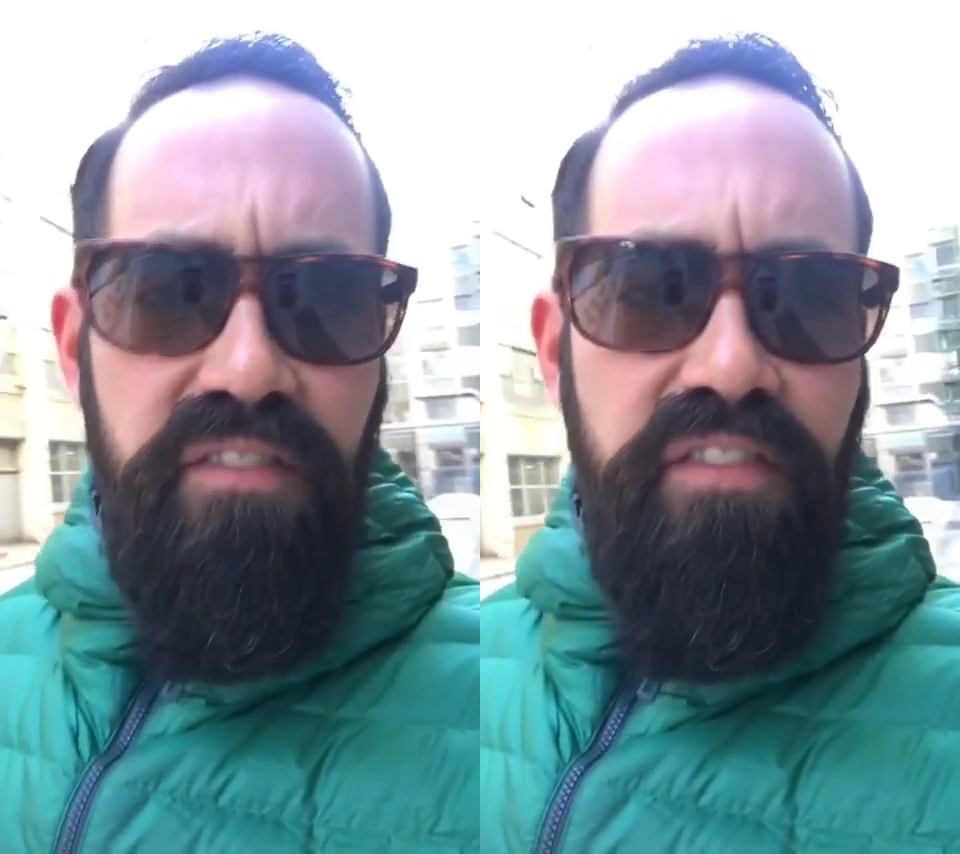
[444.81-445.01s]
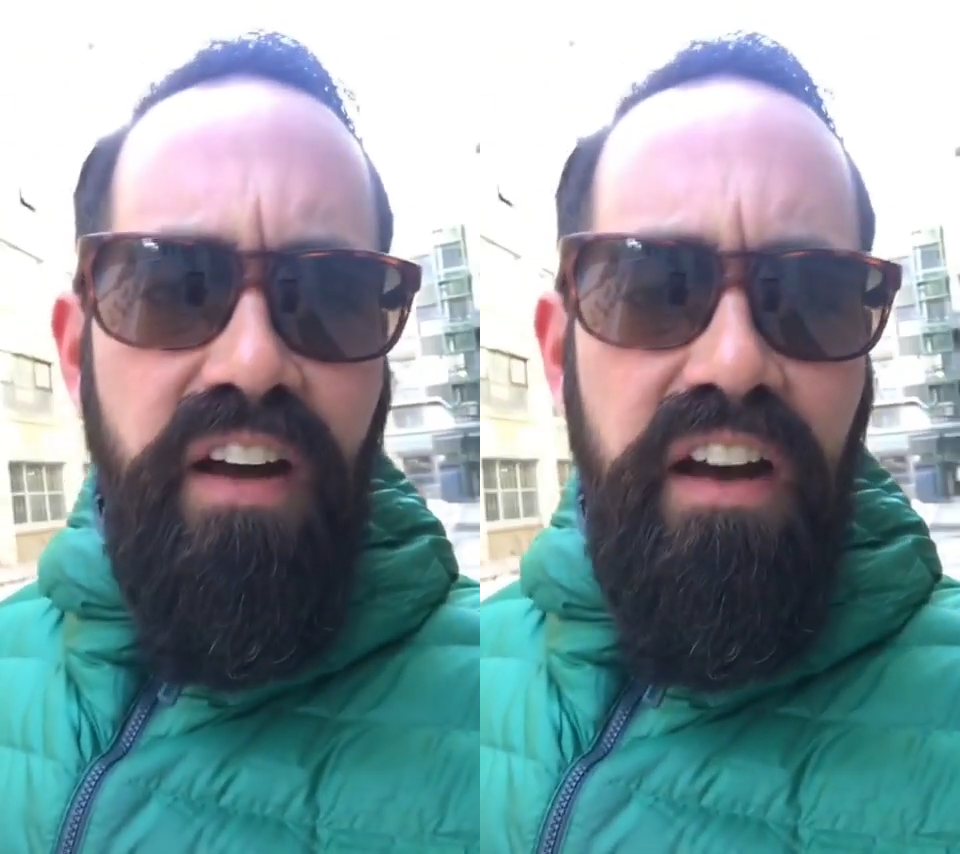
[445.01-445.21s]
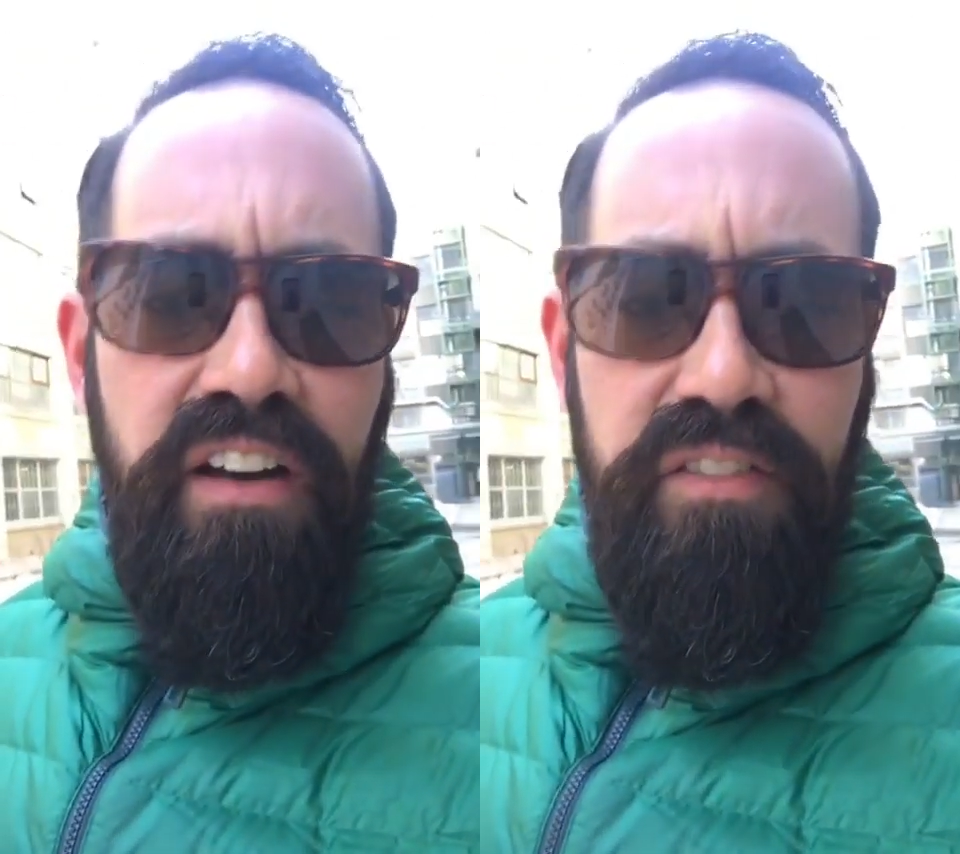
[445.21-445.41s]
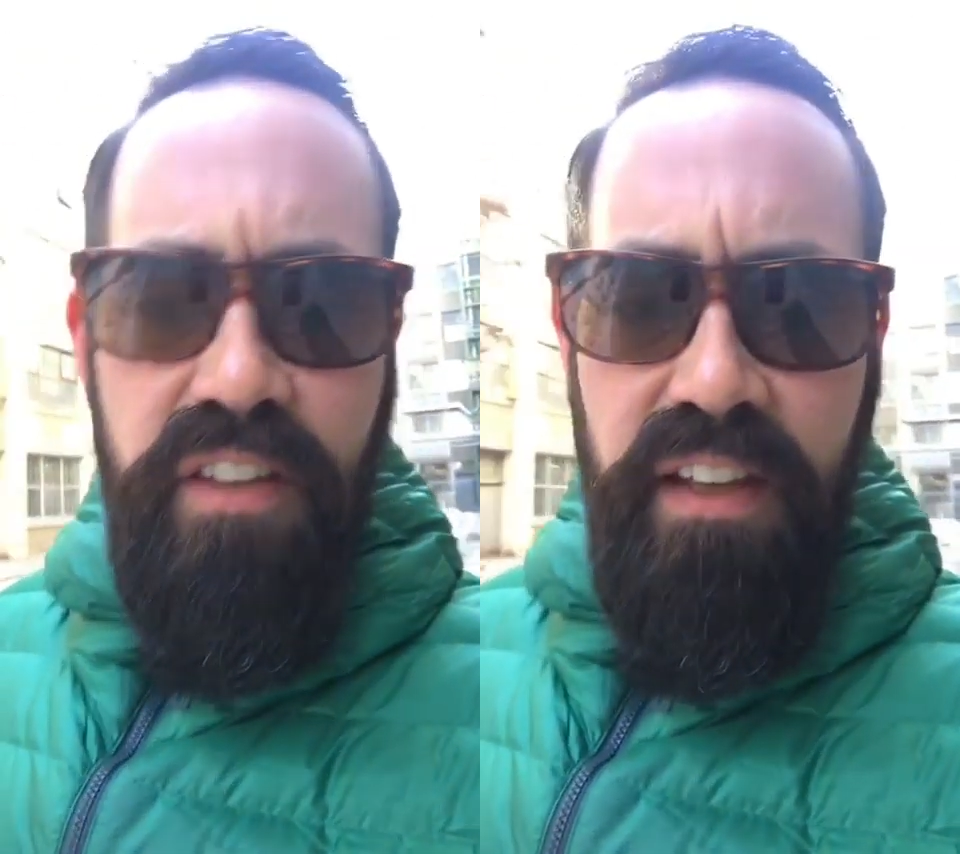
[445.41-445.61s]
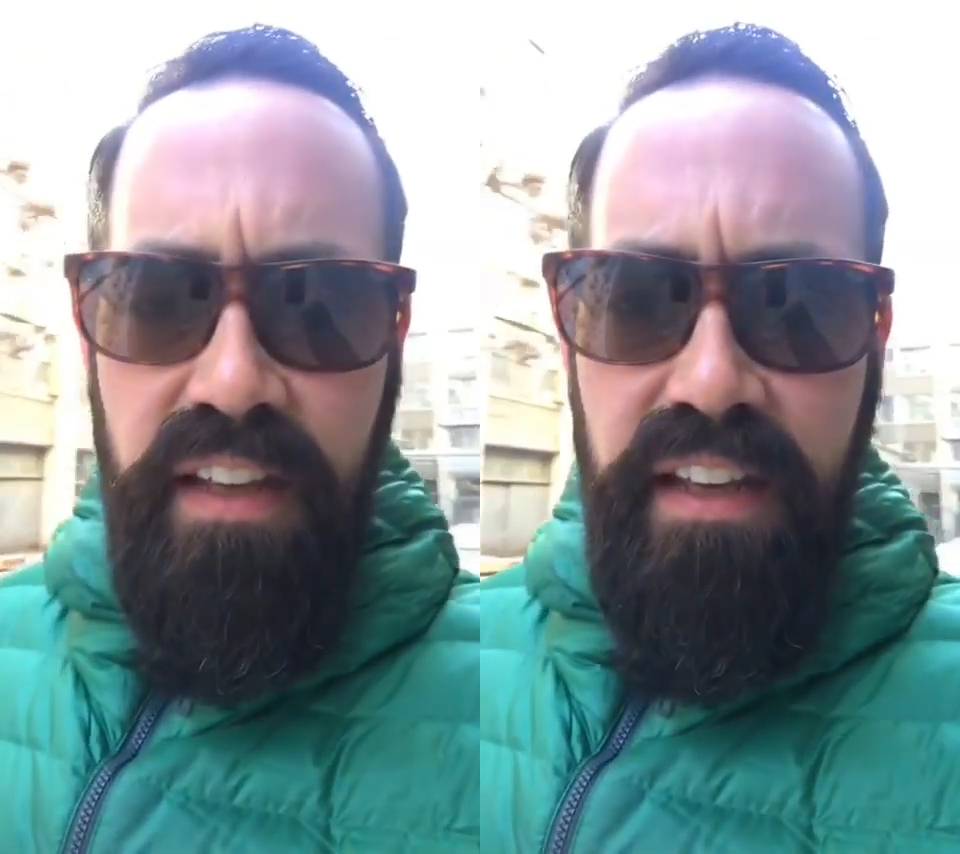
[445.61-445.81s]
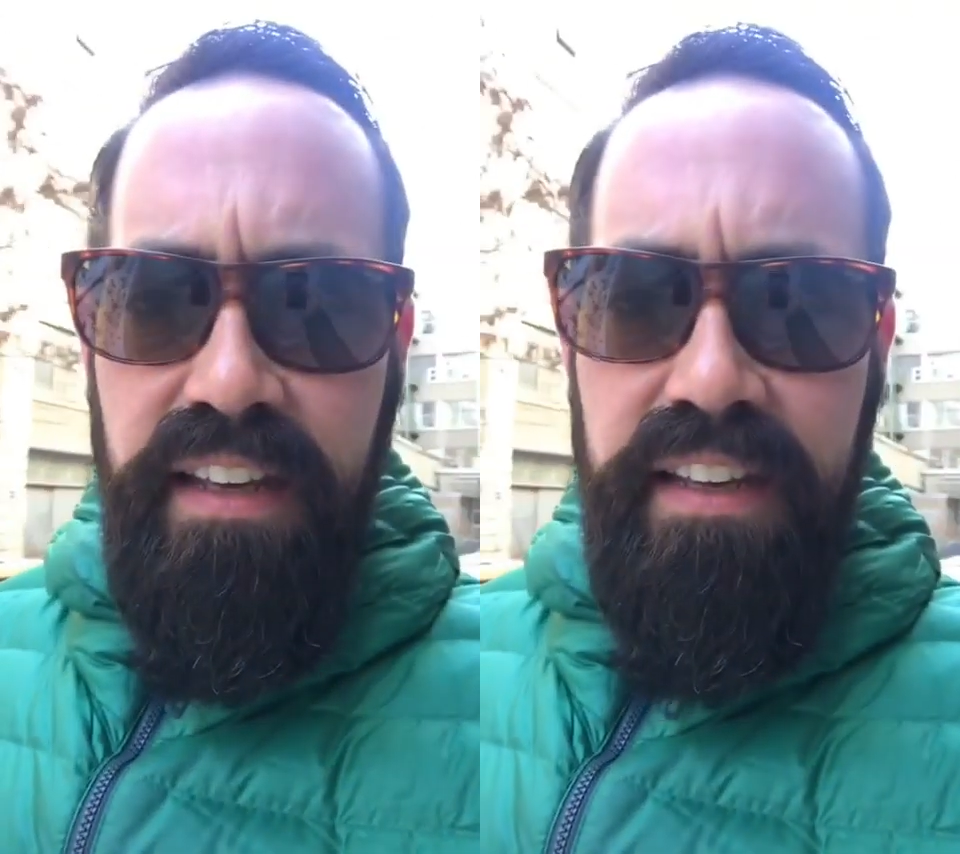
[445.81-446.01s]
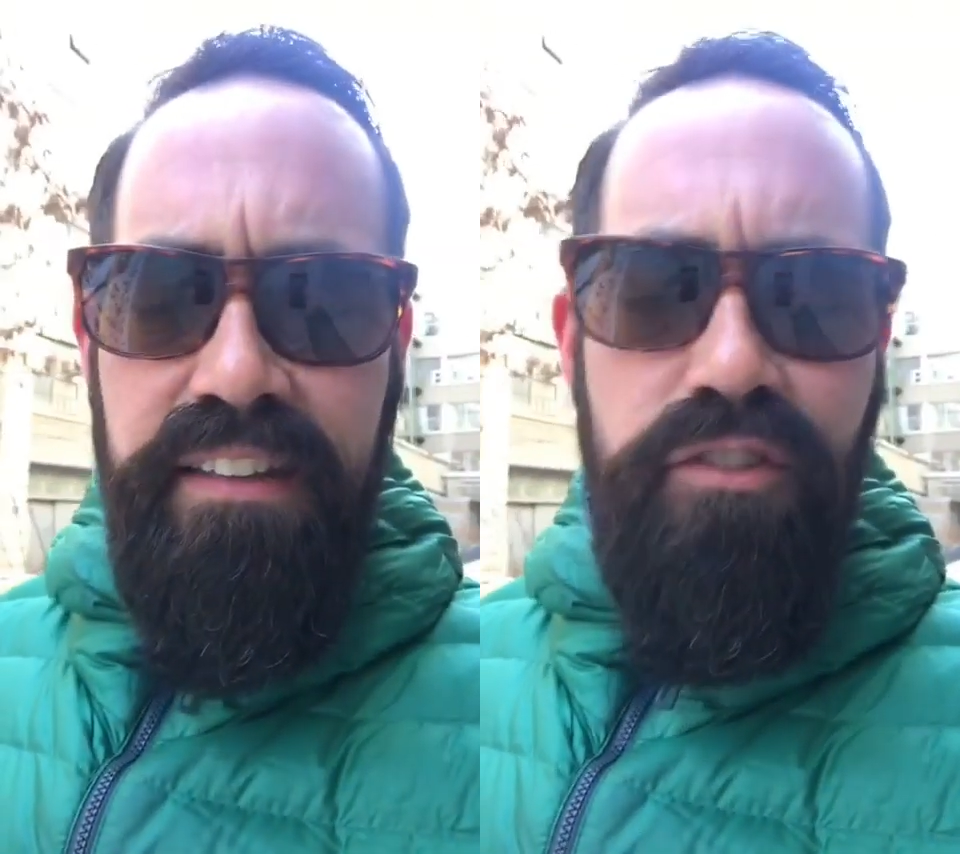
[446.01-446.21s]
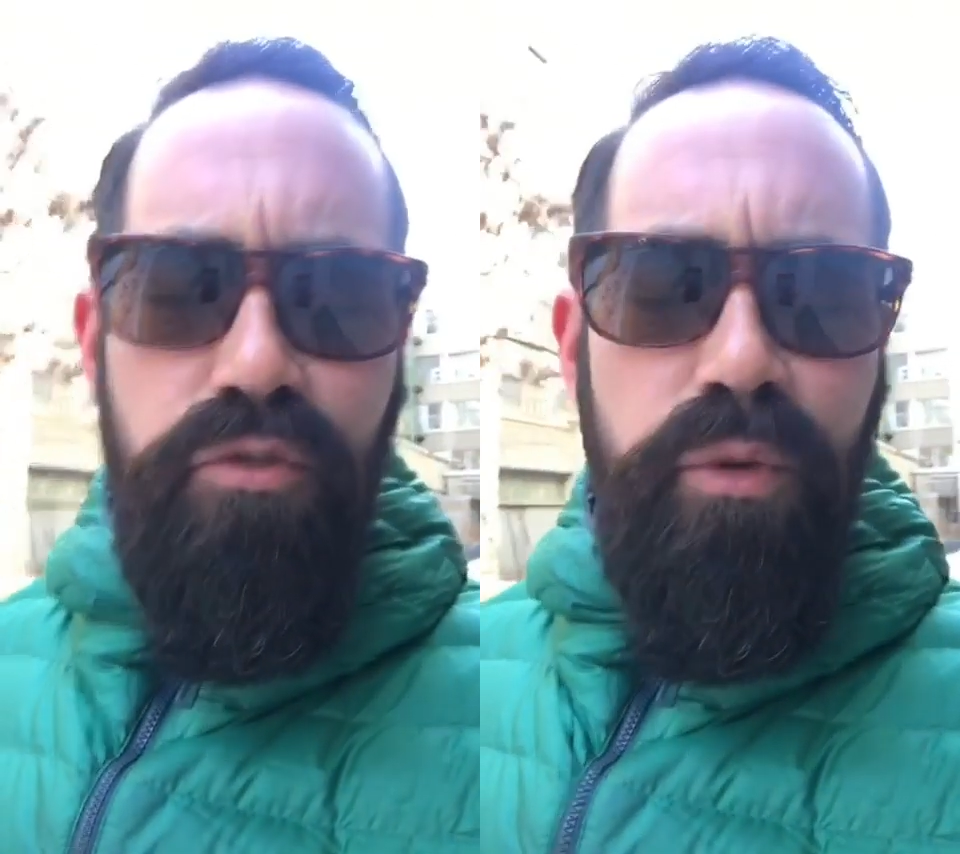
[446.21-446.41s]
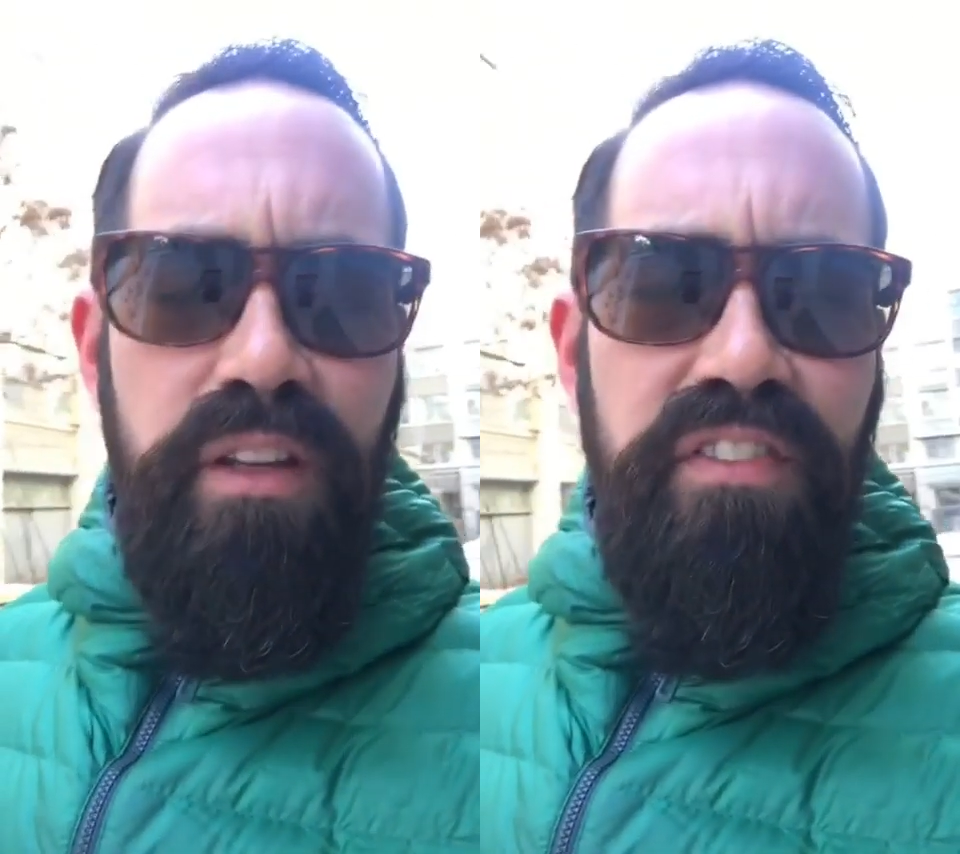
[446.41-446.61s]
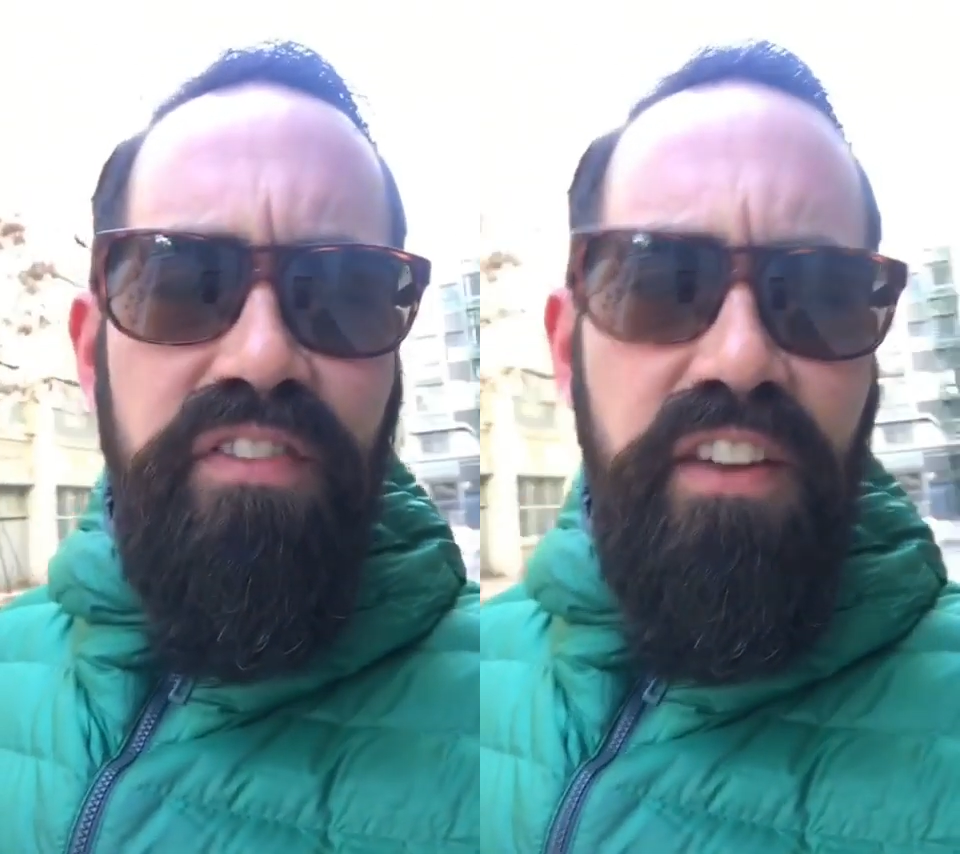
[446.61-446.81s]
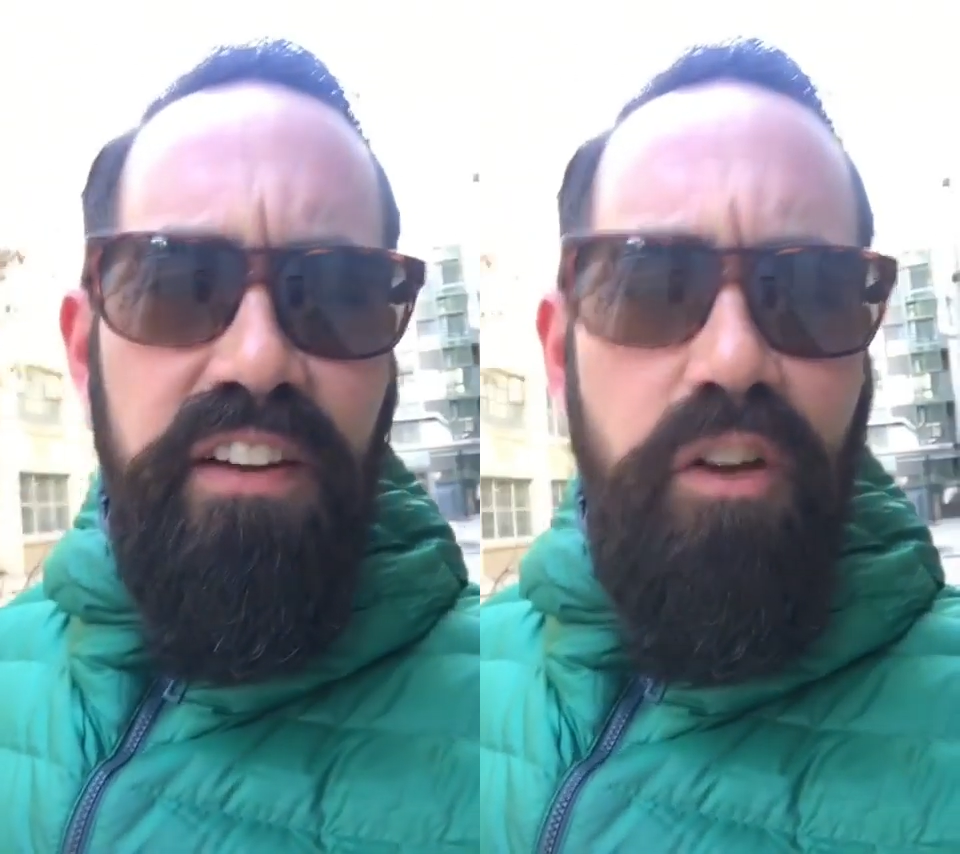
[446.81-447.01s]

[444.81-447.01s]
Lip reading: involved in these really fun